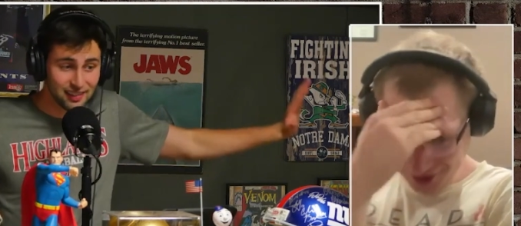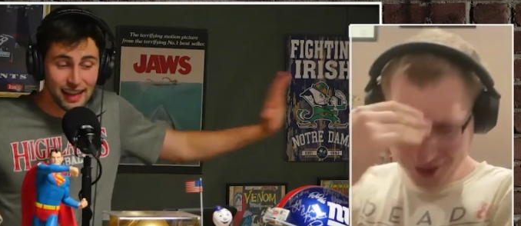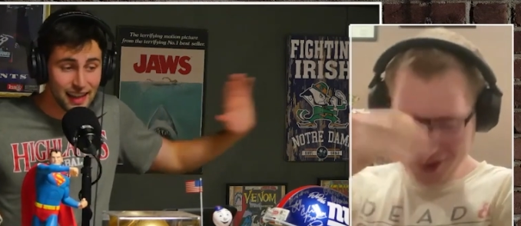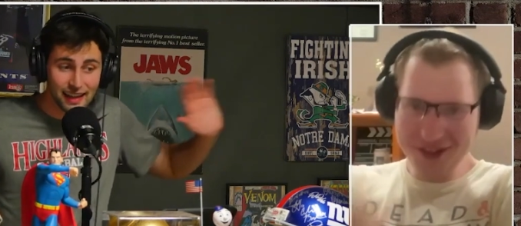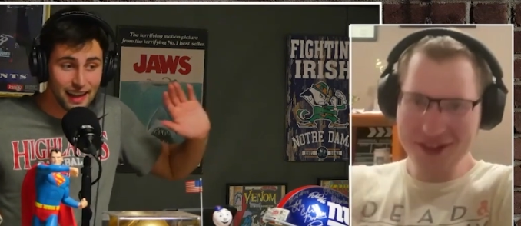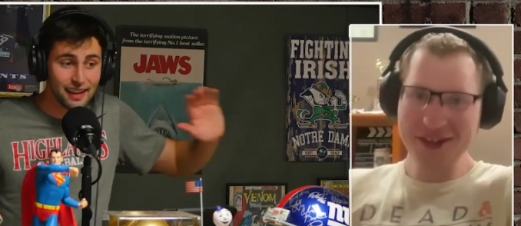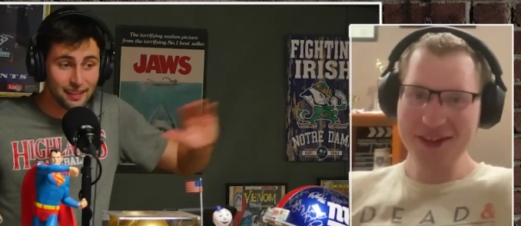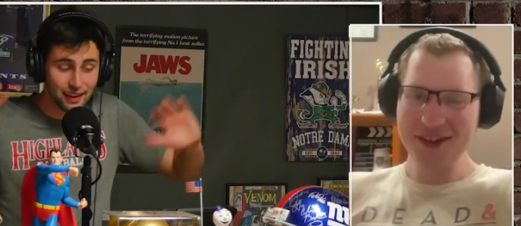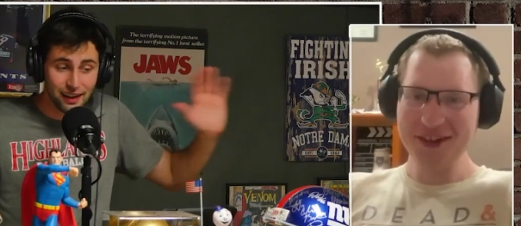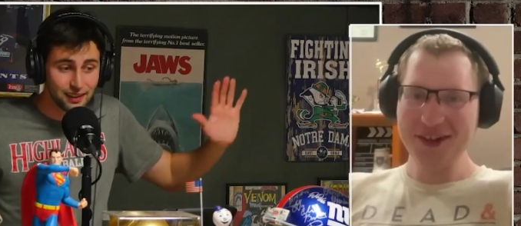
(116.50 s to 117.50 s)
Speaker 1: in in the
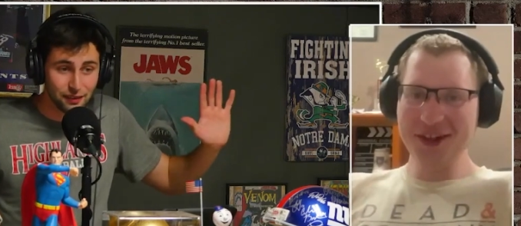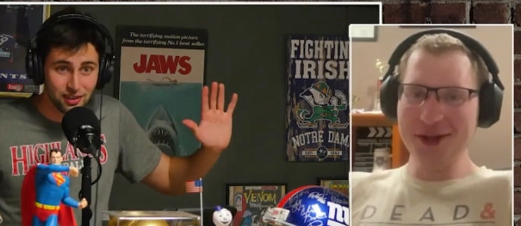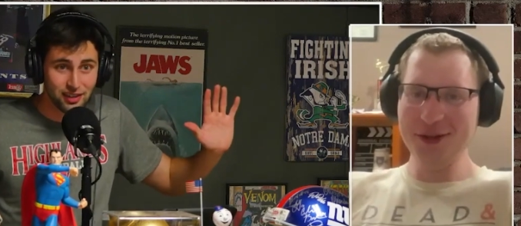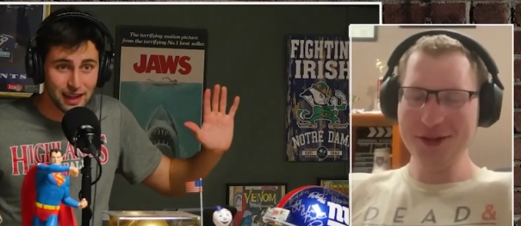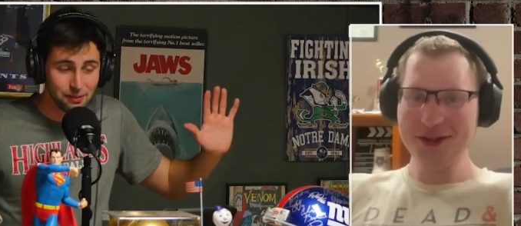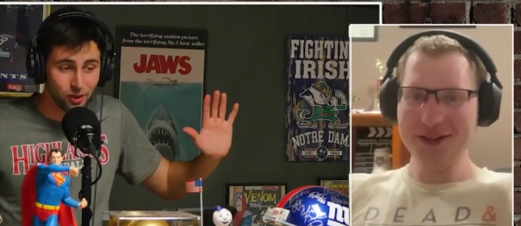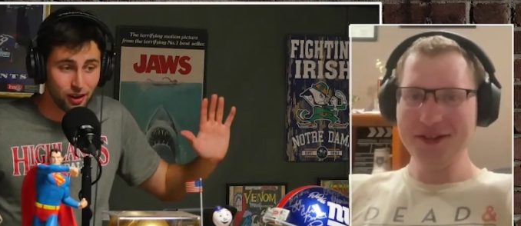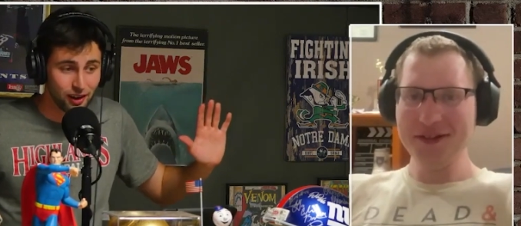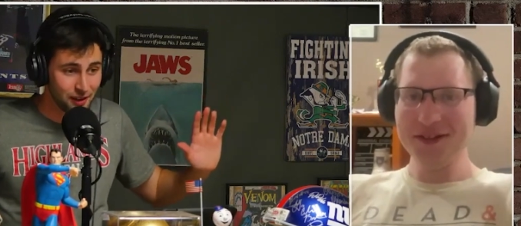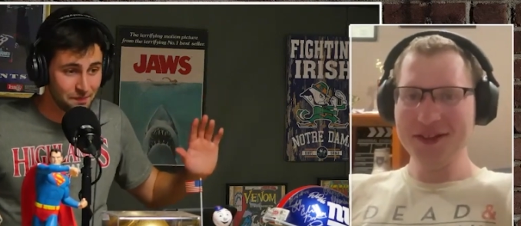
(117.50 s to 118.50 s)
division anymore
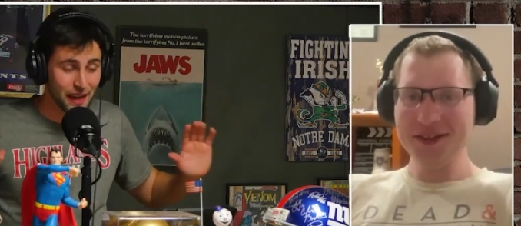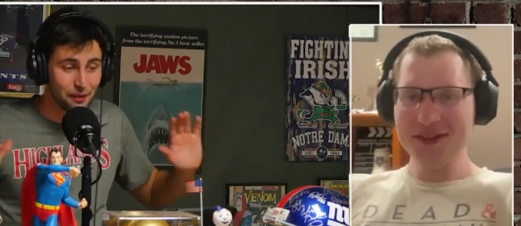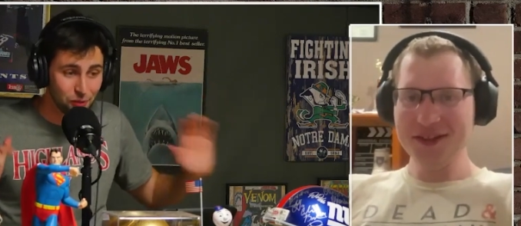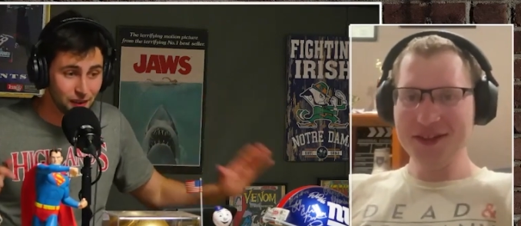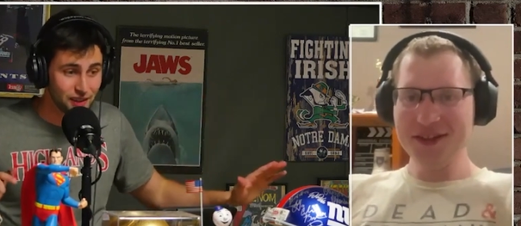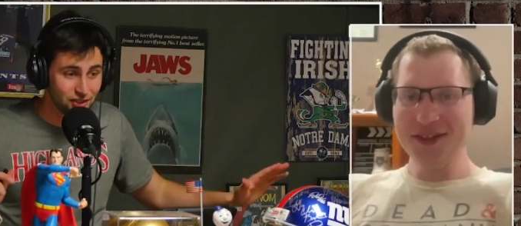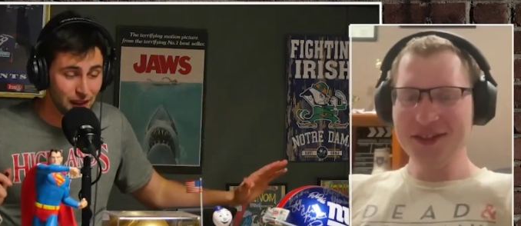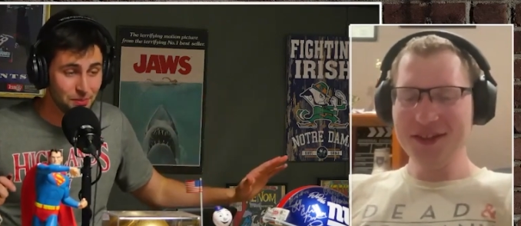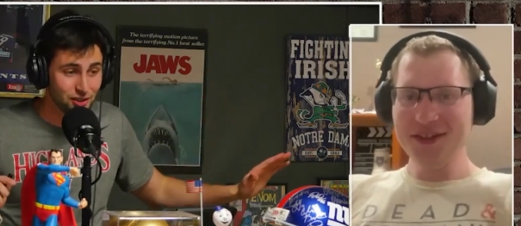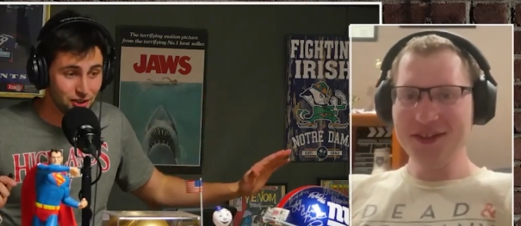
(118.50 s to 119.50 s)
have won the
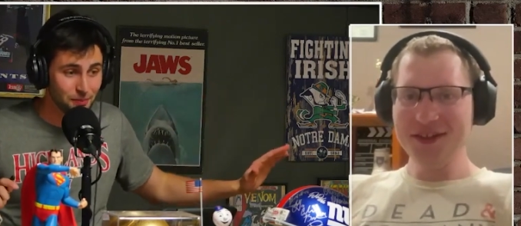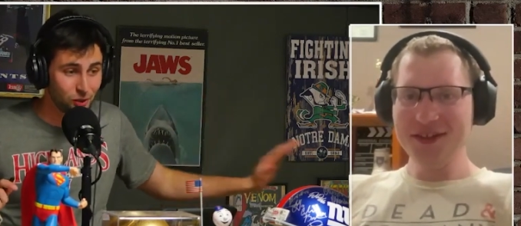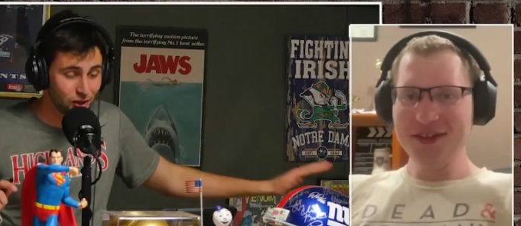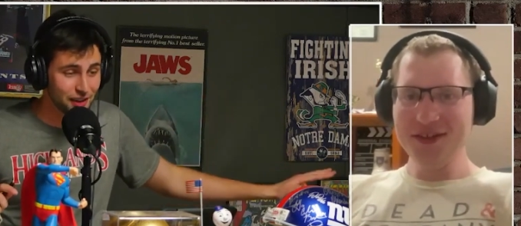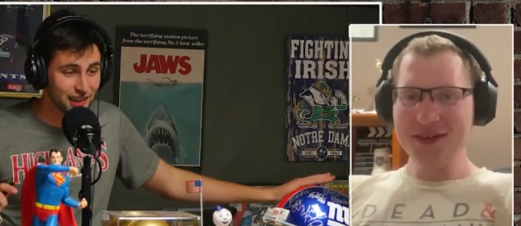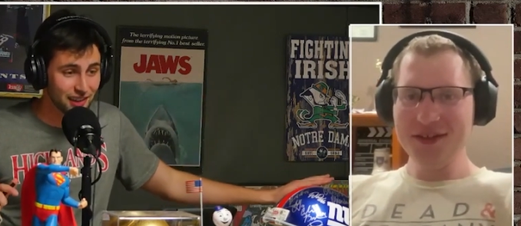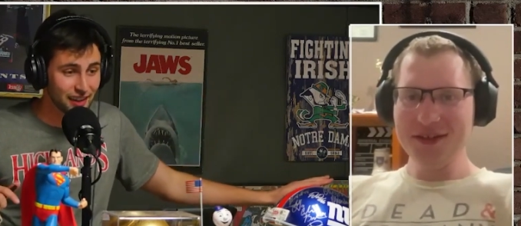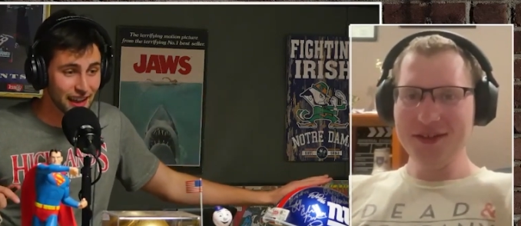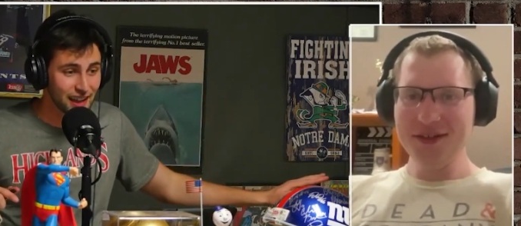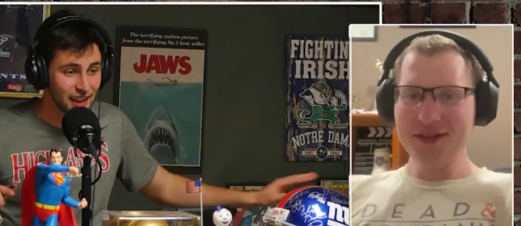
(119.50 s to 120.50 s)
championship more
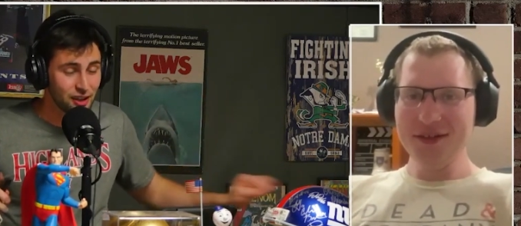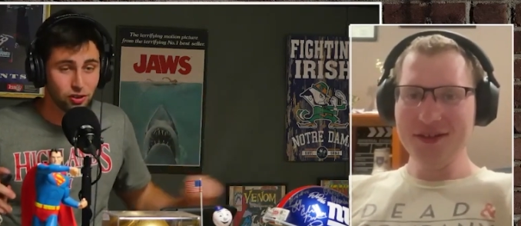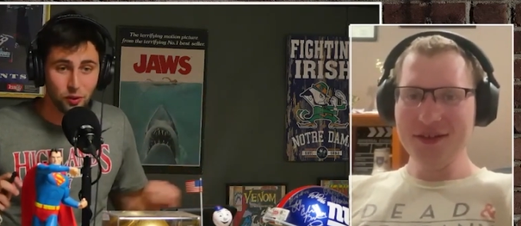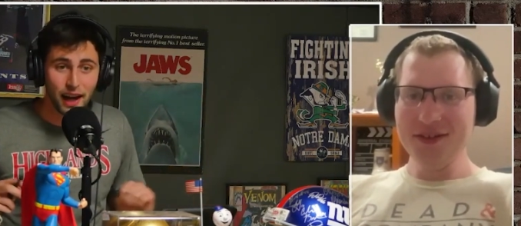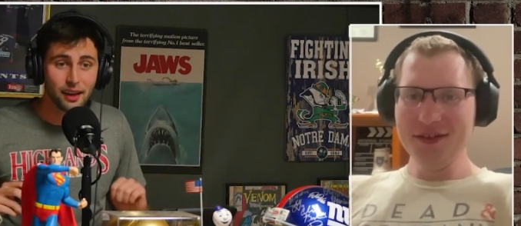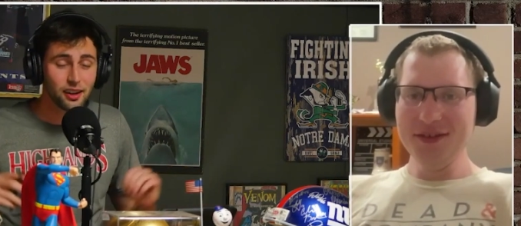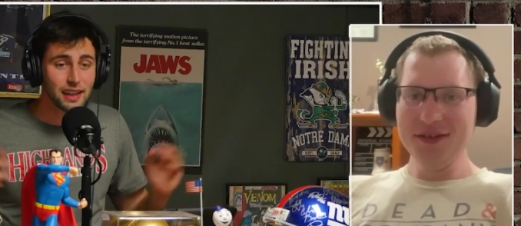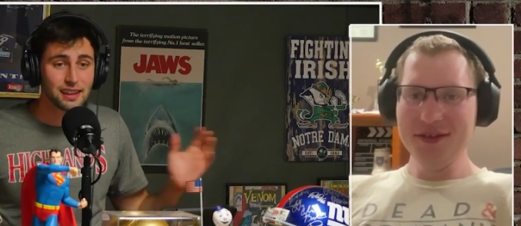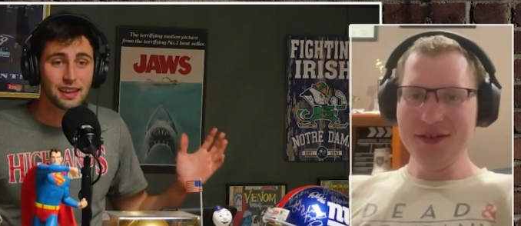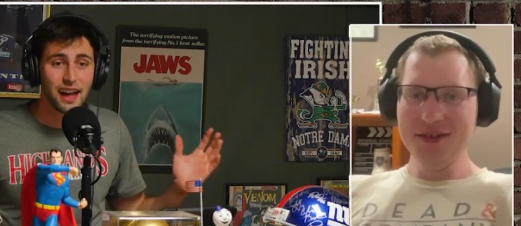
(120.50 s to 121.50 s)
recently. So when I look at
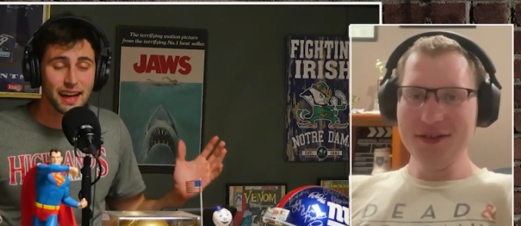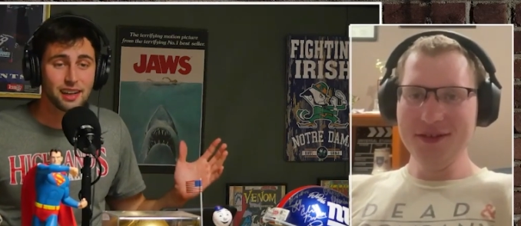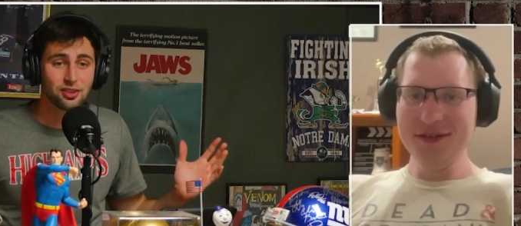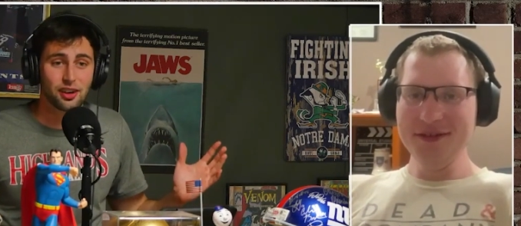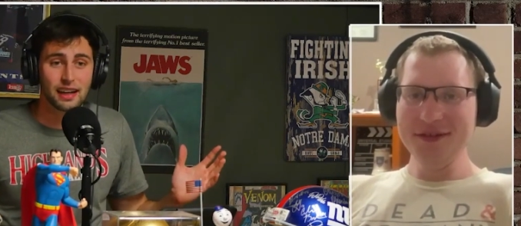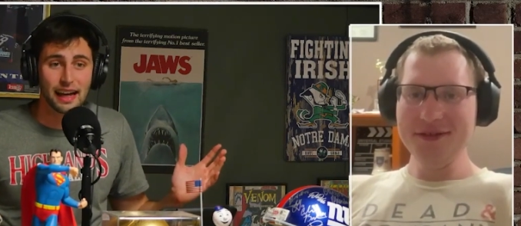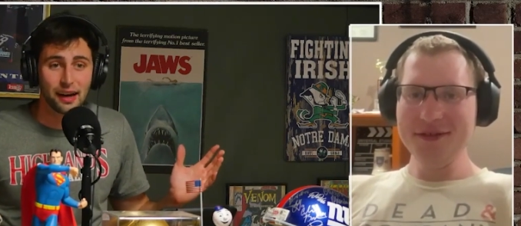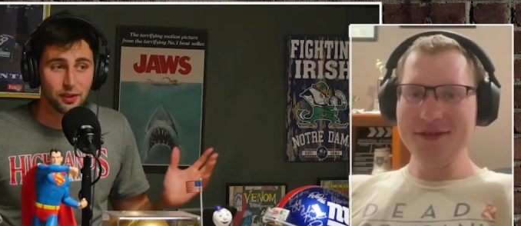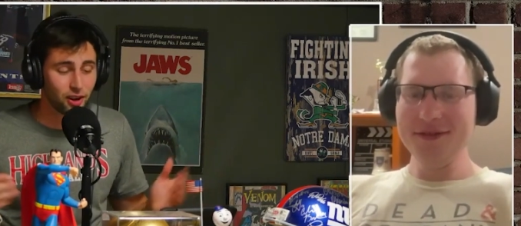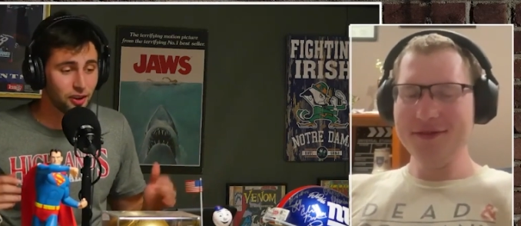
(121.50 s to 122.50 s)
the Lions right now
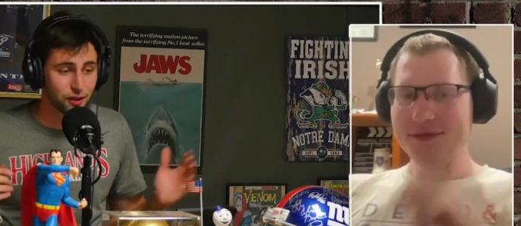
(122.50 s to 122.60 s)
and all their